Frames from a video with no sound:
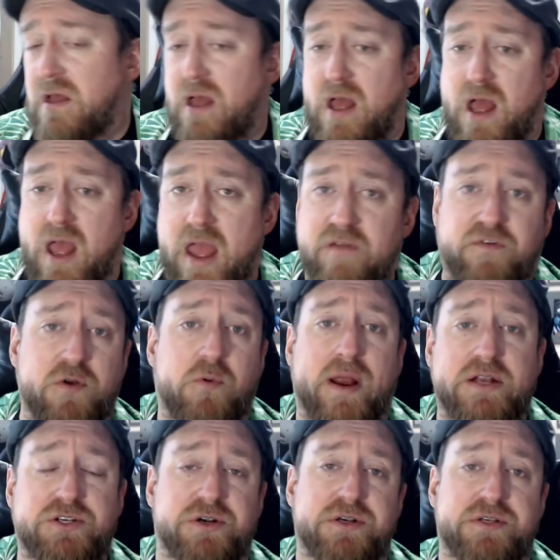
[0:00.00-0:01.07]
Every
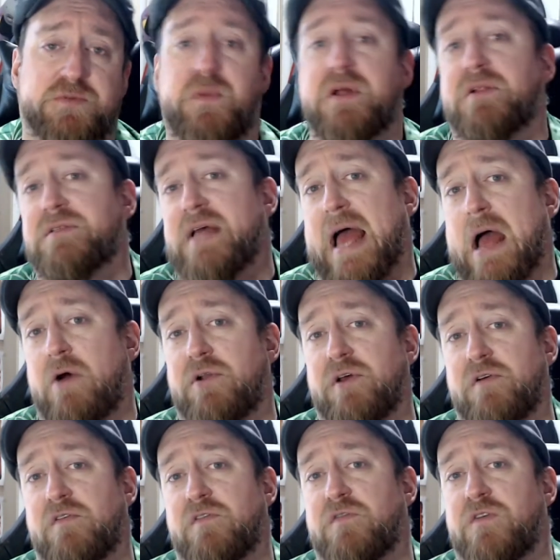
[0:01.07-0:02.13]
ranger is built out
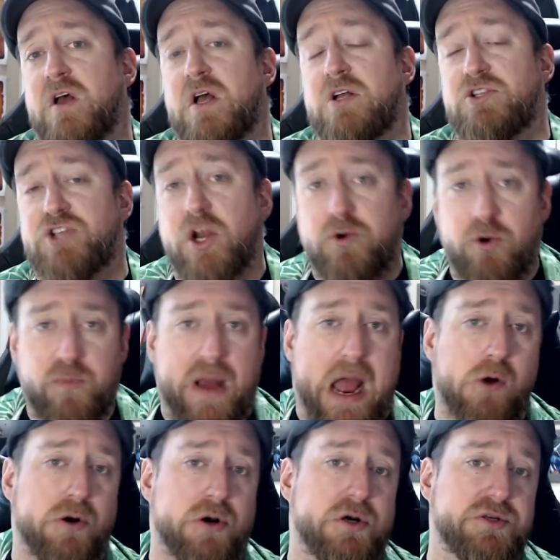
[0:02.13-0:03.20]
of general
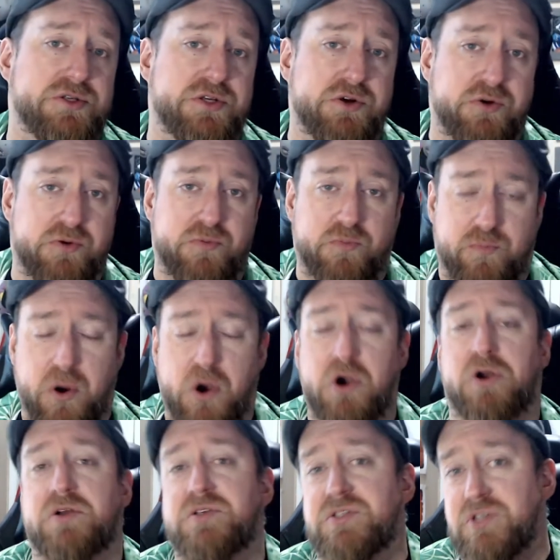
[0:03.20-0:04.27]
powers,
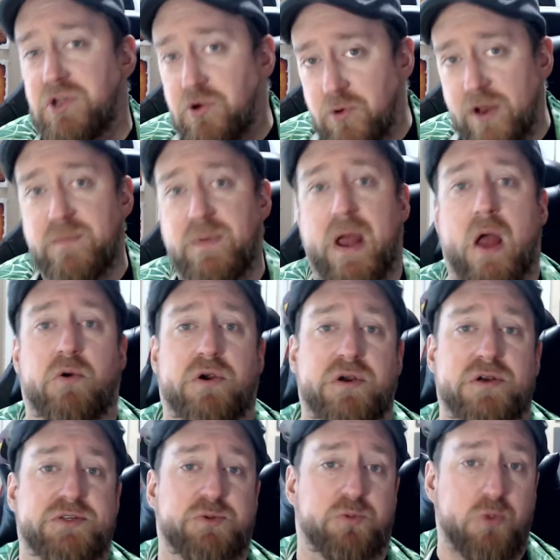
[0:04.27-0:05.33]
perks, grid
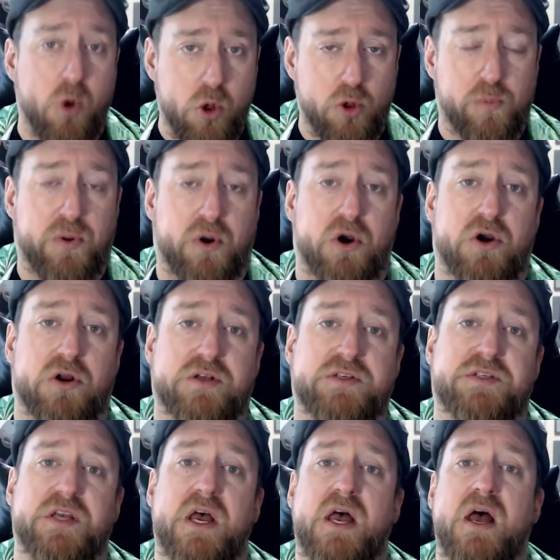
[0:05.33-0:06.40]
powers, role perks,
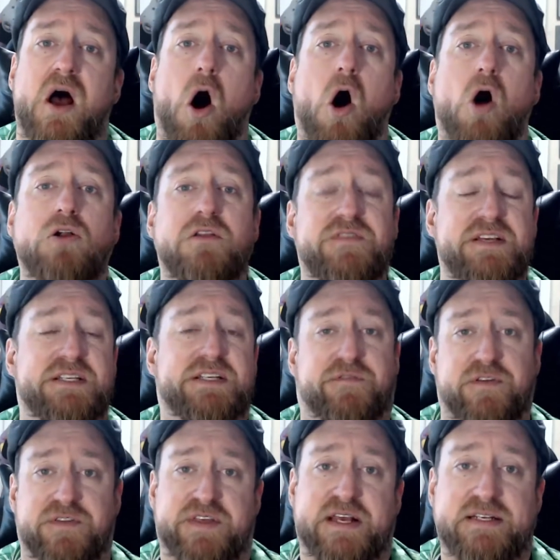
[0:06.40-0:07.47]
all of these
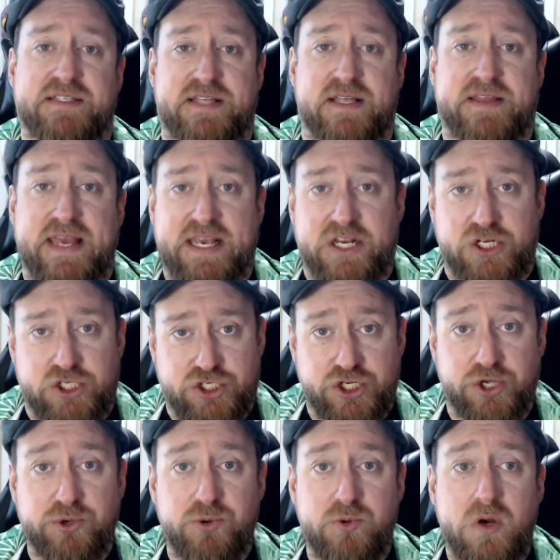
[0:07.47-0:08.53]
different things that they can
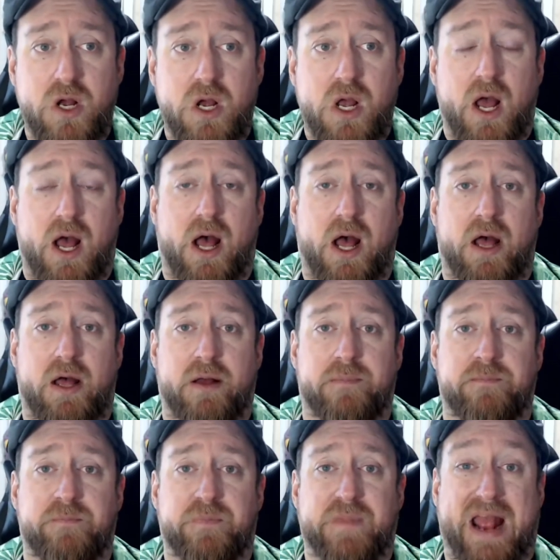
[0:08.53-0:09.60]
do.
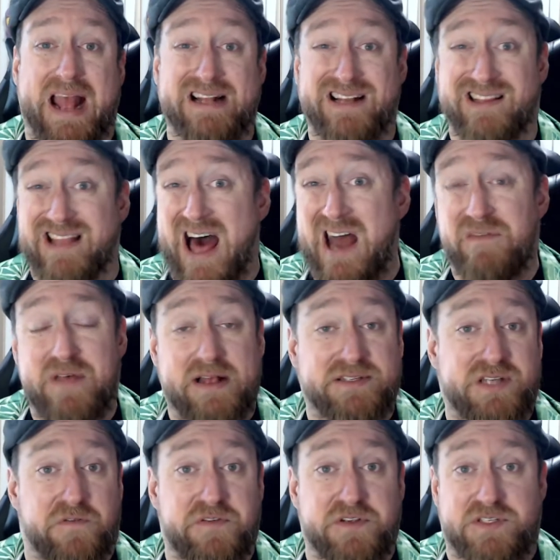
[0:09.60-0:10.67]
And a lot of that
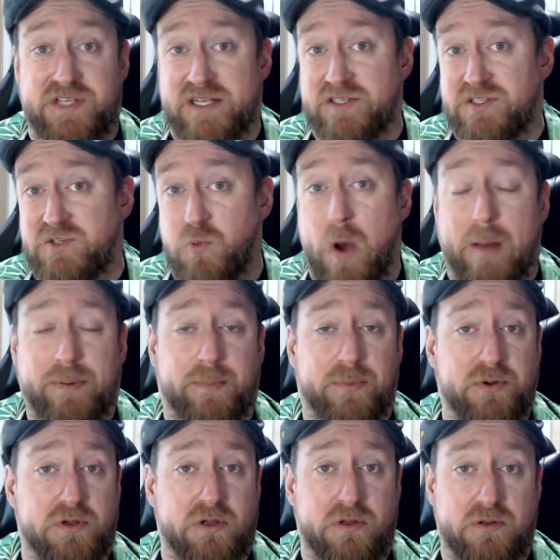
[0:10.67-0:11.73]
stuff is
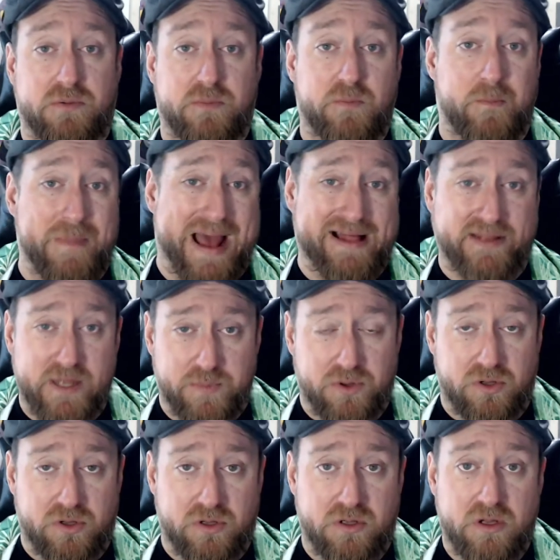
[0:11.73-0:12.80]
swappable,
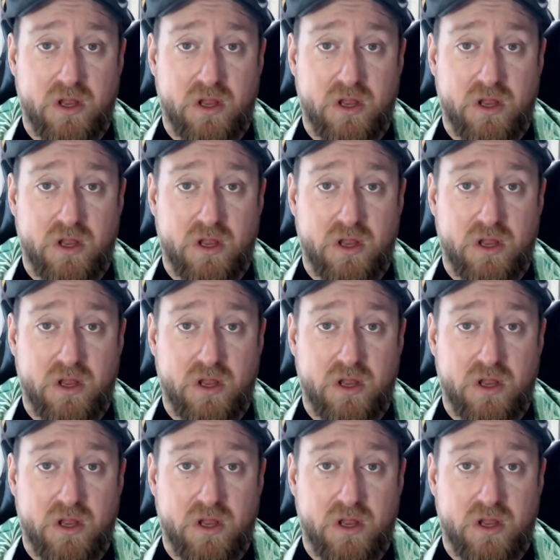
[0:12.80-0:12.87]
malleable.